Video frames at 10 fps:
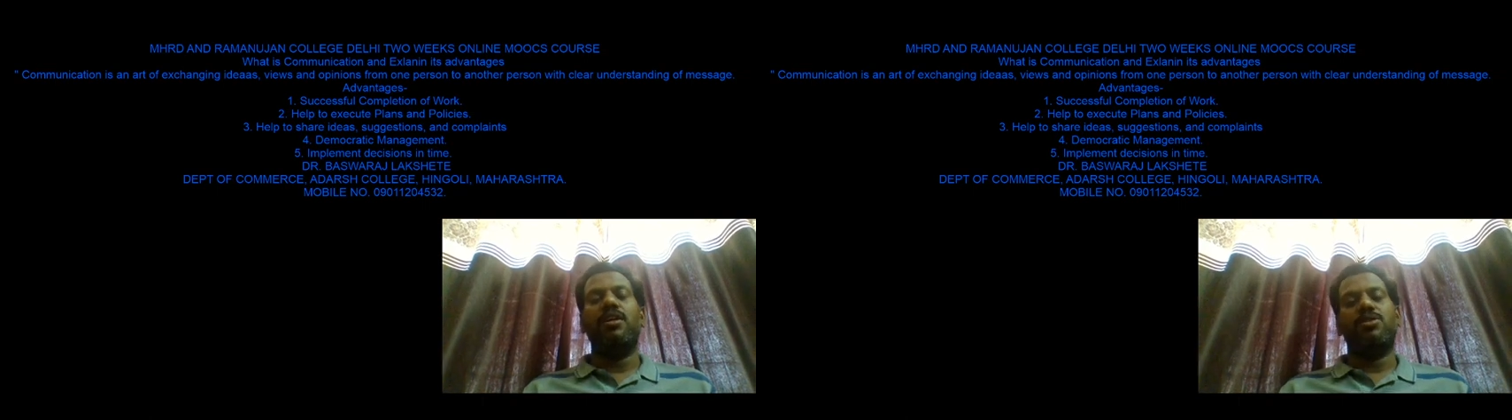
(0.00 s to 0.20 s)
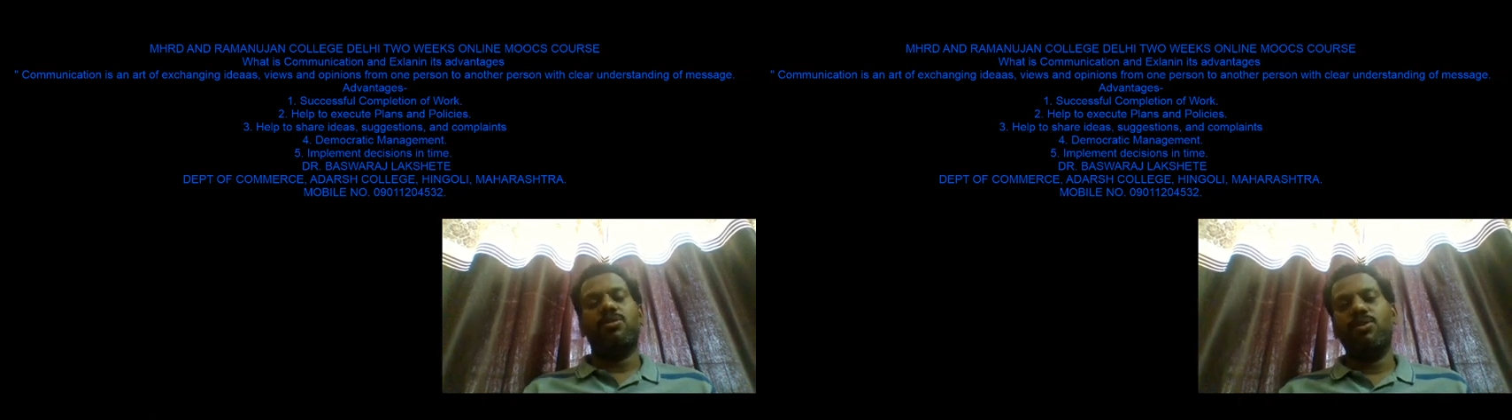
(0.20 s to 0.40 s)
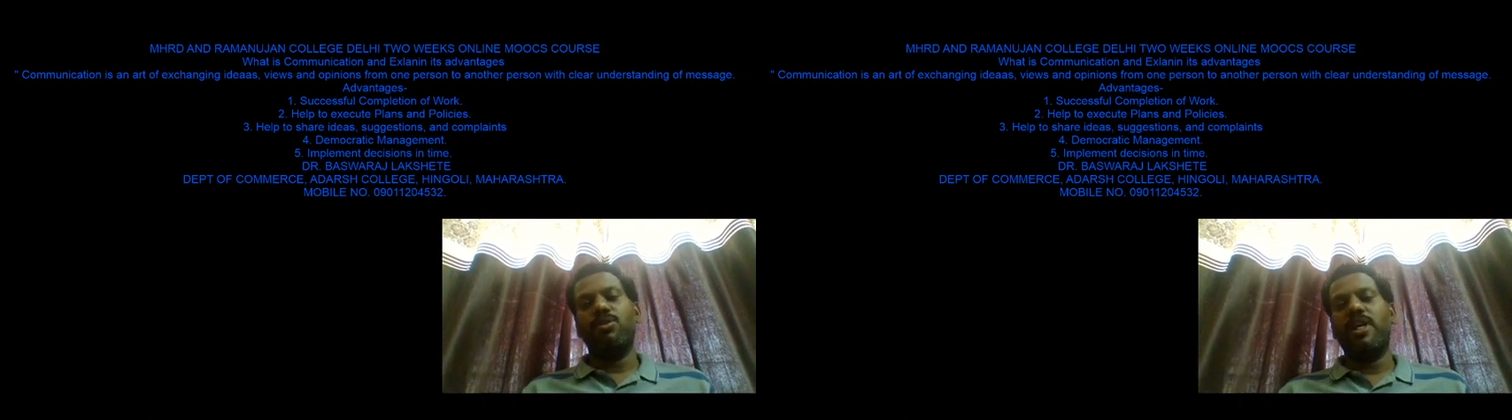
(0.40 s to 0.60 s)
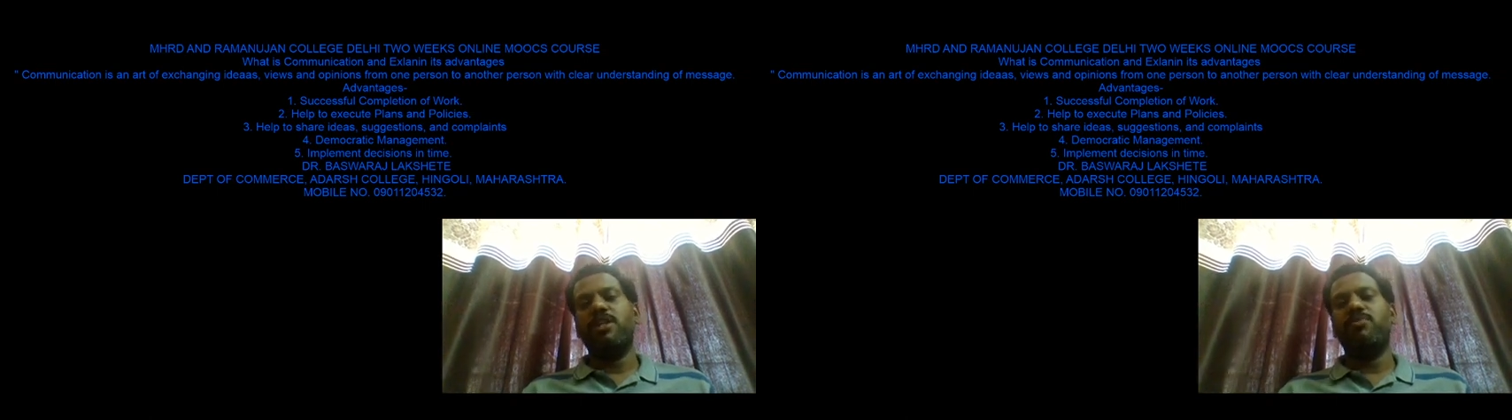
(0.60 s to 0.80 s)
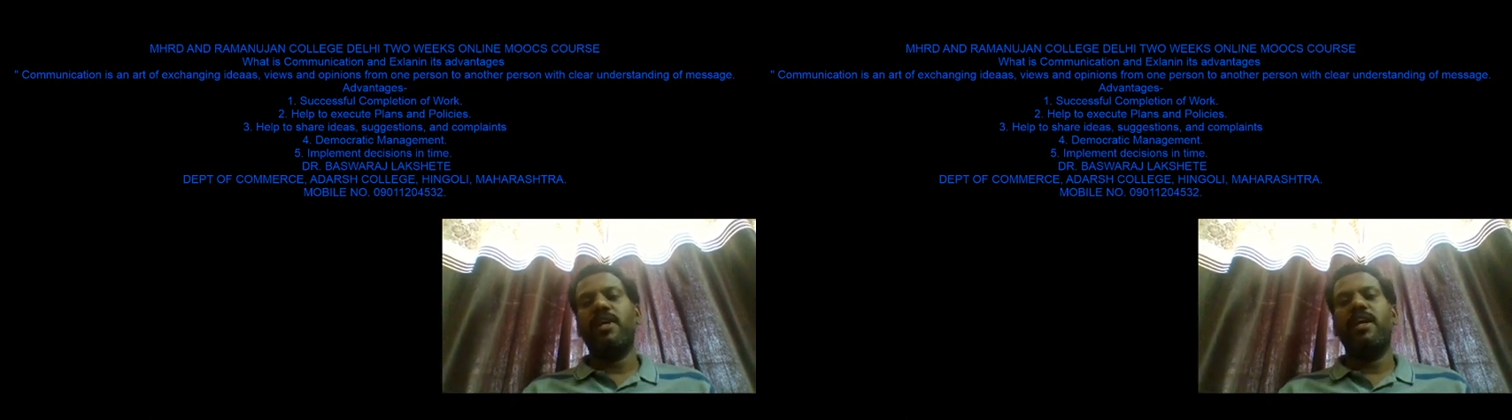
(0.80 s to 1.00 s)
So
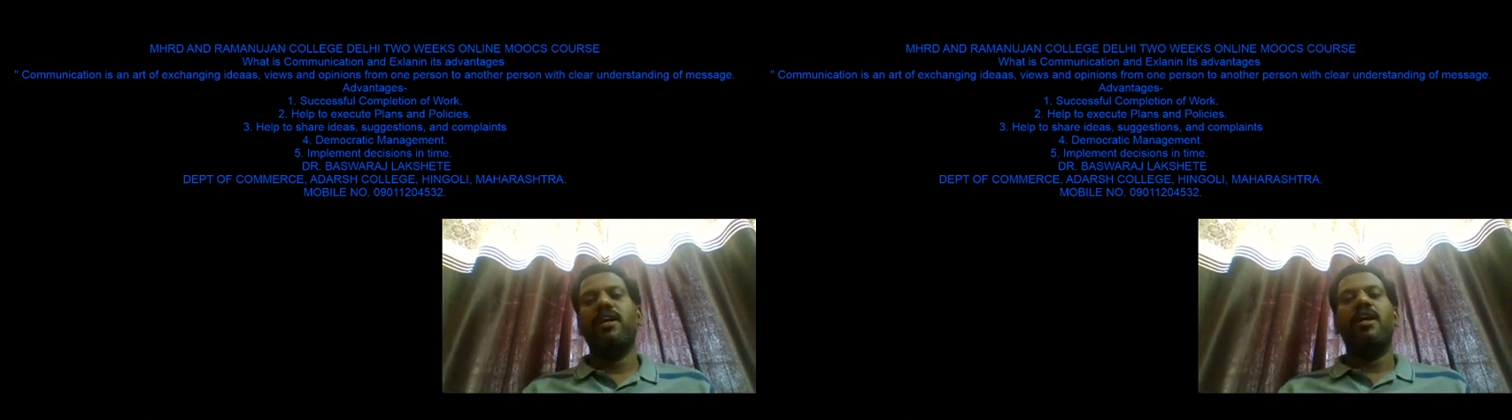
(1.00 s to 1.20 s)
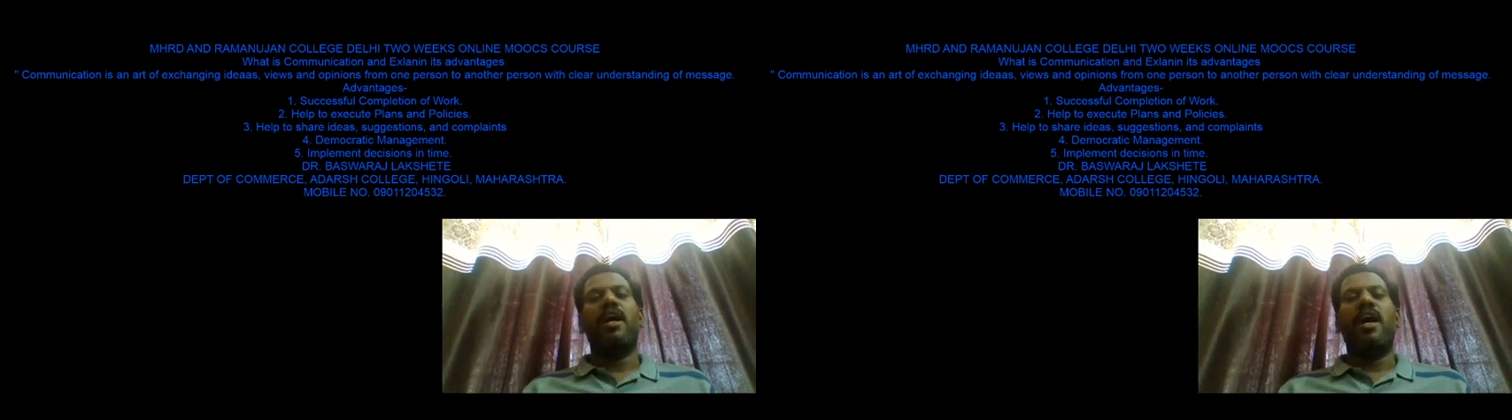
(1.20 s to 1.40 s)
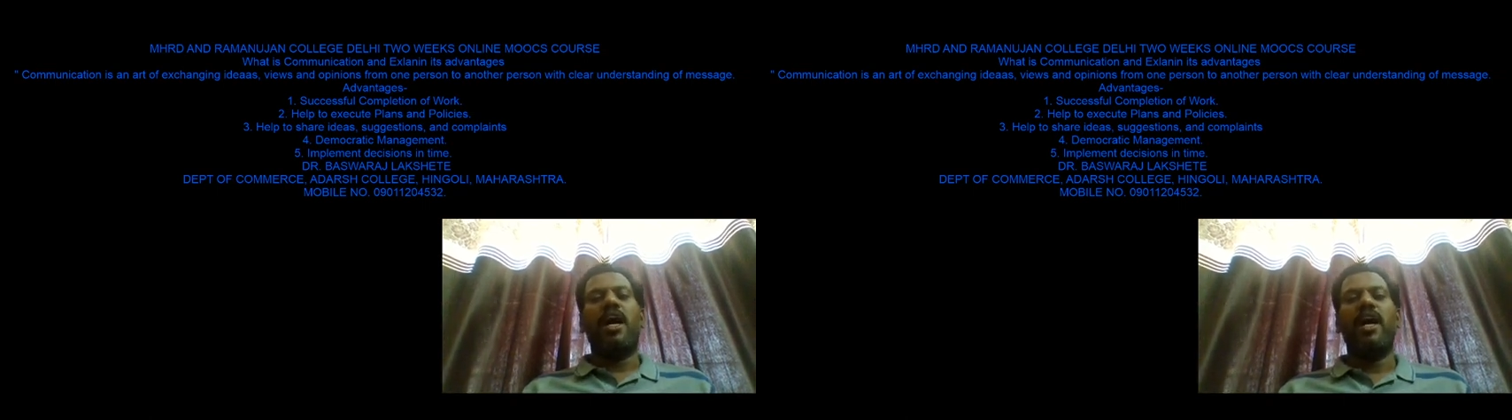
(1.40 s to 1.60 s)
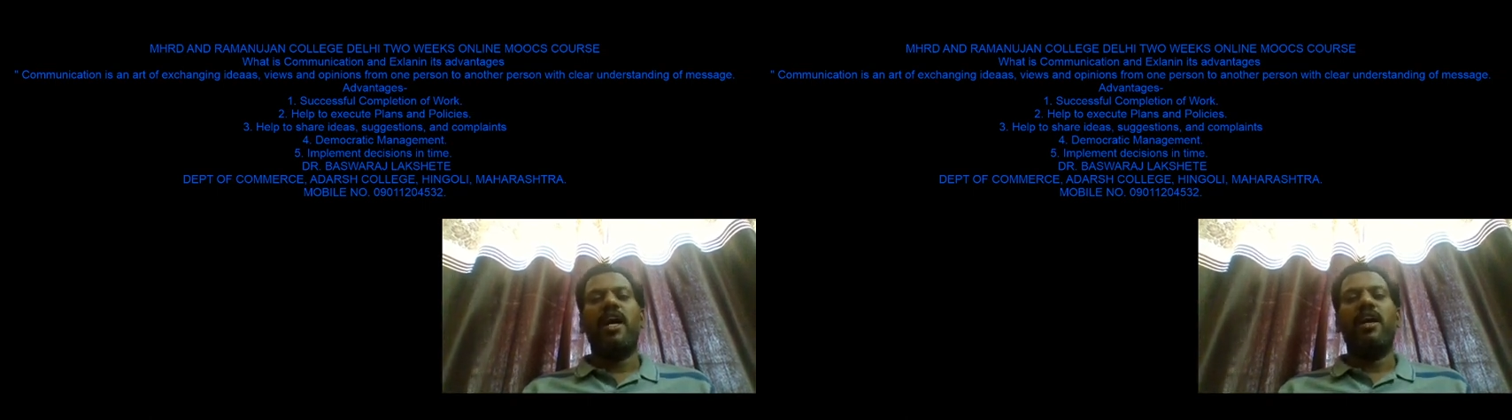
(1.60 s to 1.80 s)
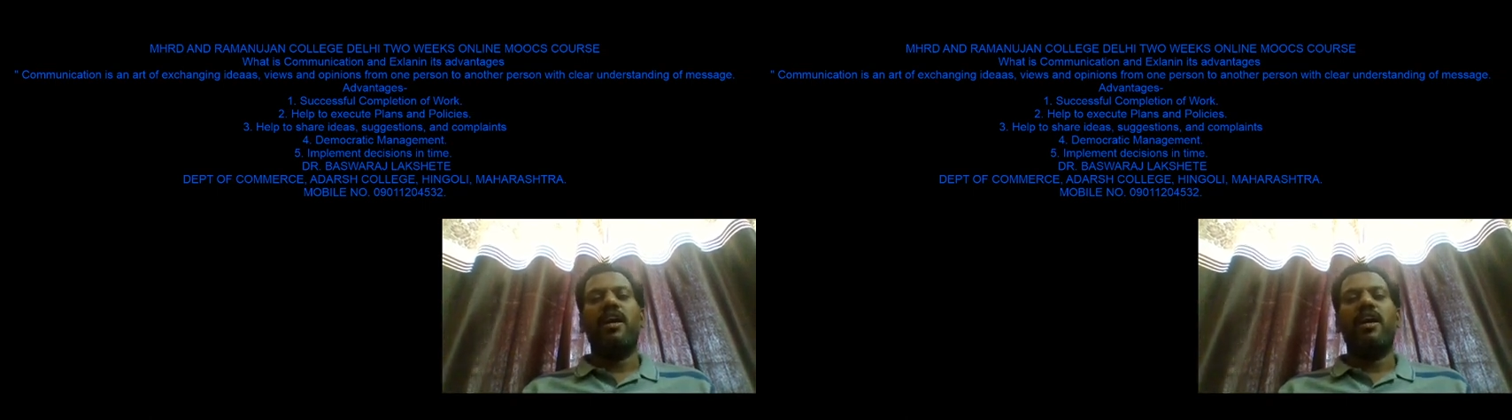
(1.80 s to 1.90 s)
that's why I